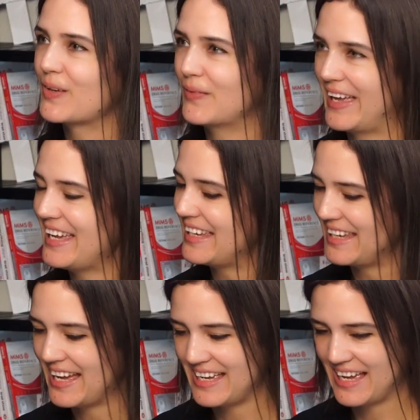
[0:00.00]
Okay.
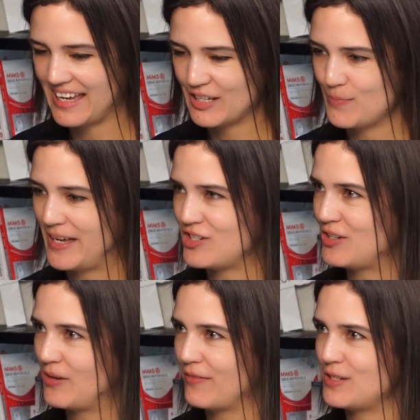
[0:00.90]
Yeah, I can imagine
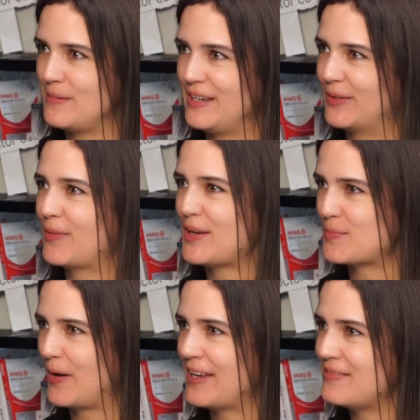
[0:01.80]
you'd have to be quite
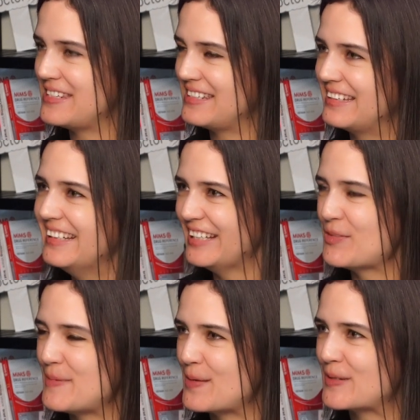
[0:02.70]
brave
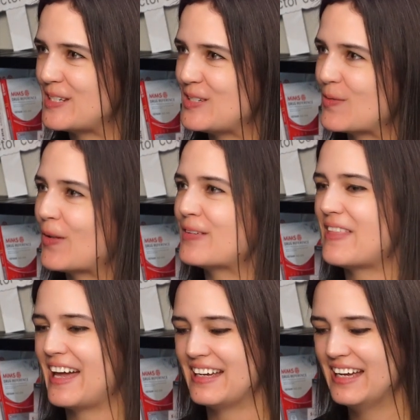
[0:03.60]
to be able to do all of
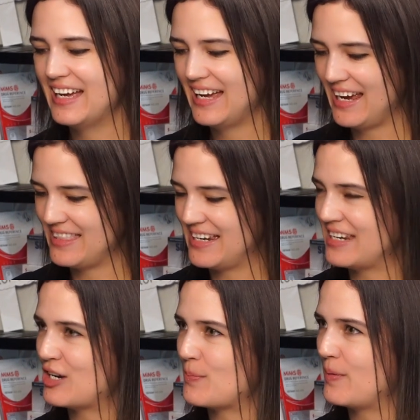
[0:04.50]
that and then
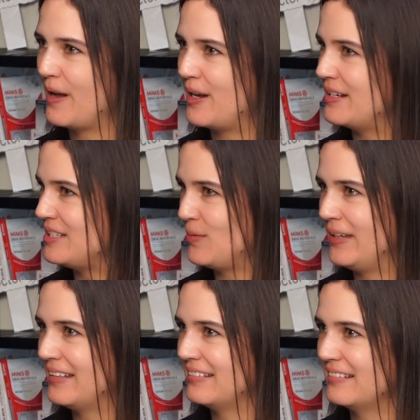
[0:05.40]
end up
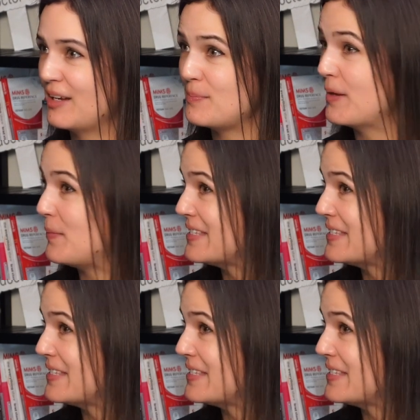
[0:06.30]
doing a